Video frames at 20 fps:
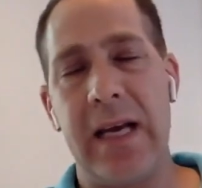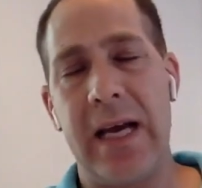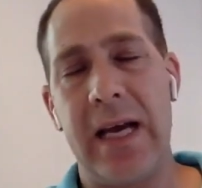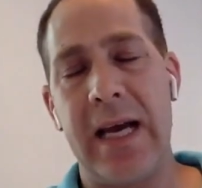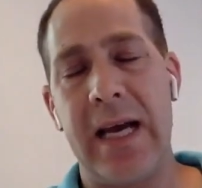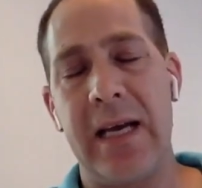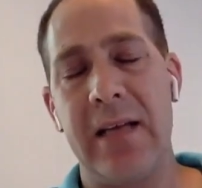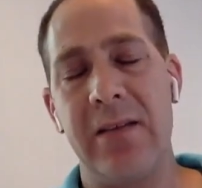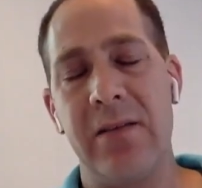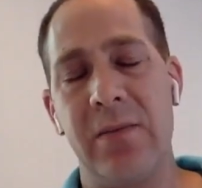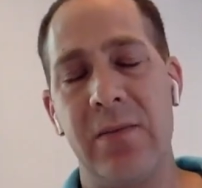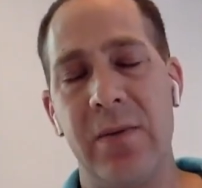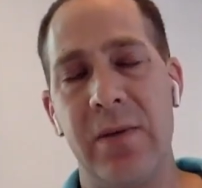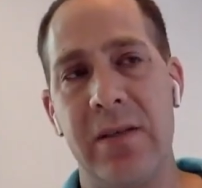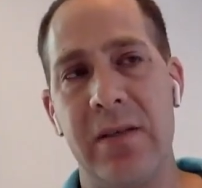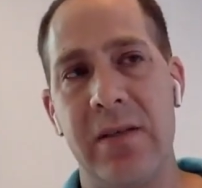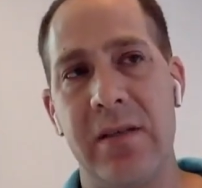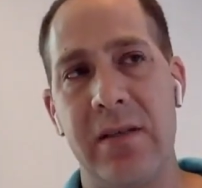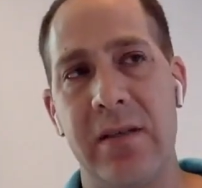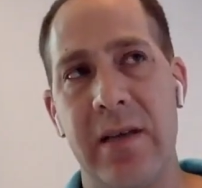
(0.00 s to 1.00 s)
adds
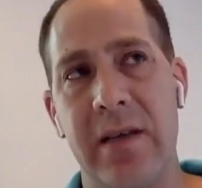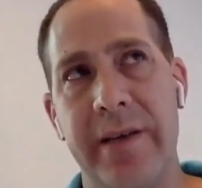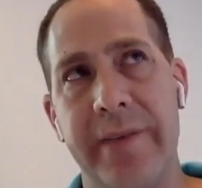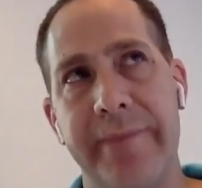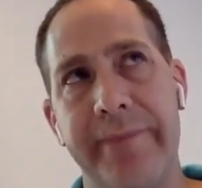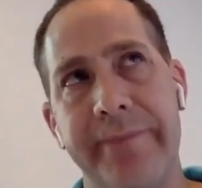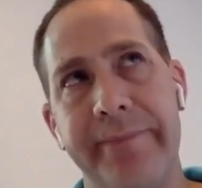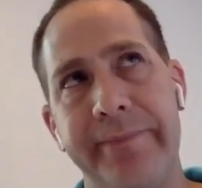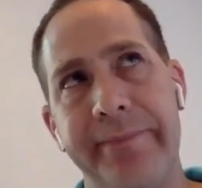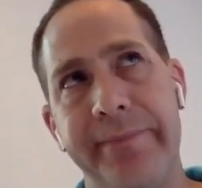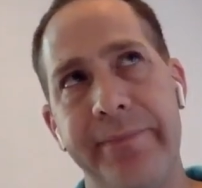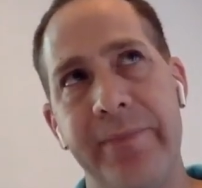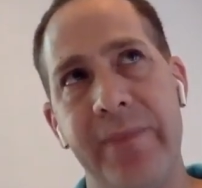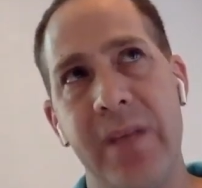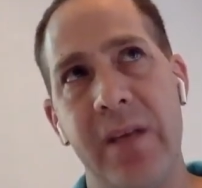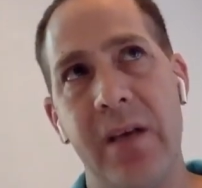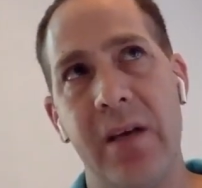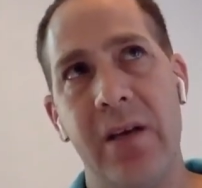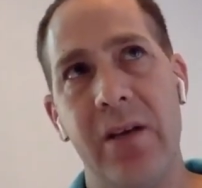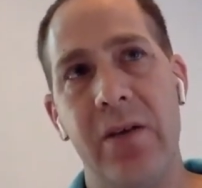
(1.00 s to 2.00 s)
was that
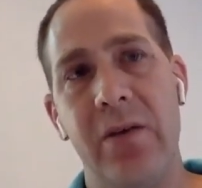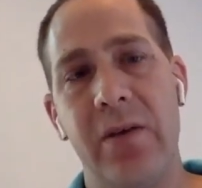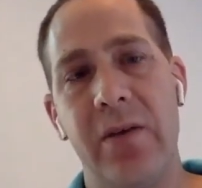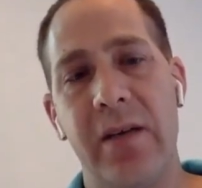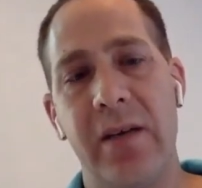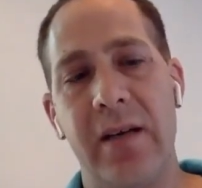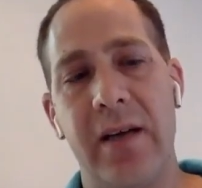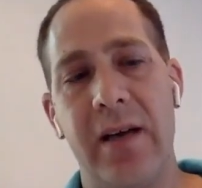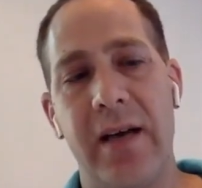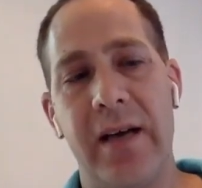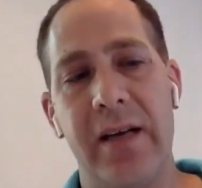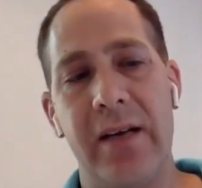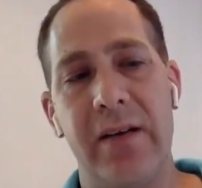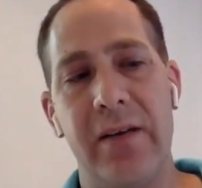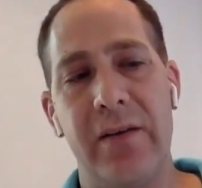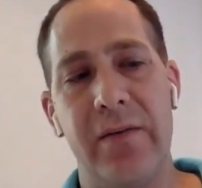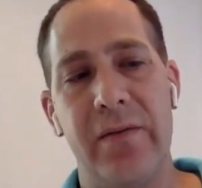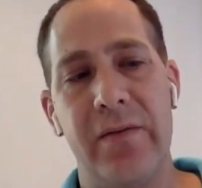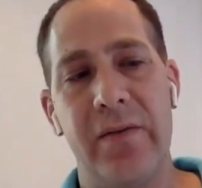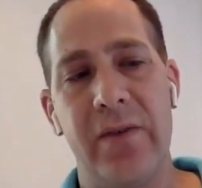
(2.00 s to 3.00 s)
you can kind
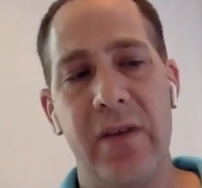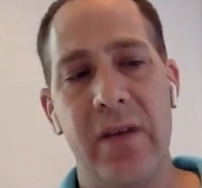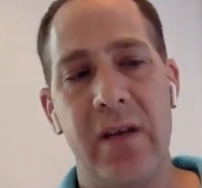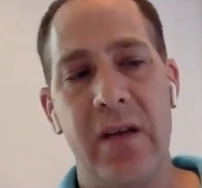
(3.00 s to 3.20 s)
of,